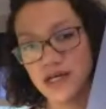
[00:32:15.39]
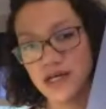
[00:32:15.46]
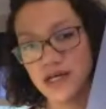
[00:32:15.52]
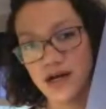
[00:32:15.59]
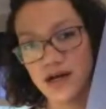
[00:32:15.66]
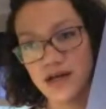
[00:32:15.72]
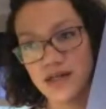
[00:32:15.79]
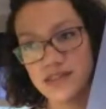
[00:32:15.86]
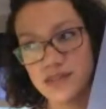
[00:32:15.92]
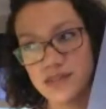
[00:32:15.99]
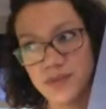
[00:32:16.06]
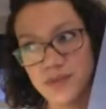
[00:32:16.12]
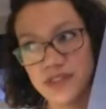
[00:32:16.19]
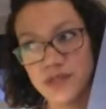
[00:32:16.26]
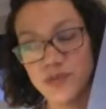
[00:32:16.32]
I
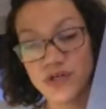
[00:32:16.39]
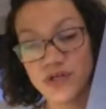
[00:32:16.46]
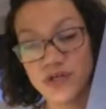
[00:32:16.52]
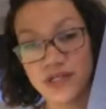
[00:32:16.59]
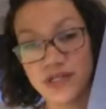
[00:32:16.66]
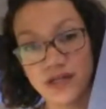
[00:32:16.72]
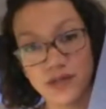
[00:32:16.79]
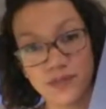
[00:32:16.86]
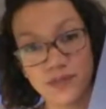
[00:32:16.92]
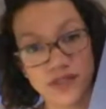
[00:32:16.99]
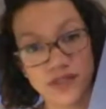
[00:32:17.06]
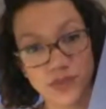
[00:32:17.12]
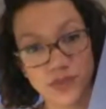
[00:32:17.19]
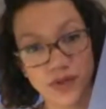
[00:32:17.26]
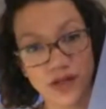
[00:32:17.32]
typically work in
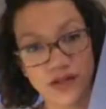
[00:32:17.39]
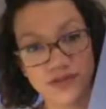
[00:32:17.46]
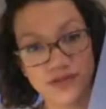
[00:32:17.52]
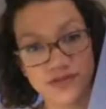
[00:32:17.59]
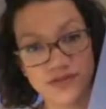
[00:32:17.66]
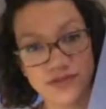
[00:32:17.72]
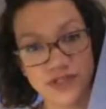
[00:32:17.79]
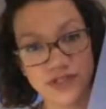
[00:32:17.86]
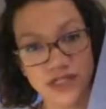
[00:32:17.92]
9x12.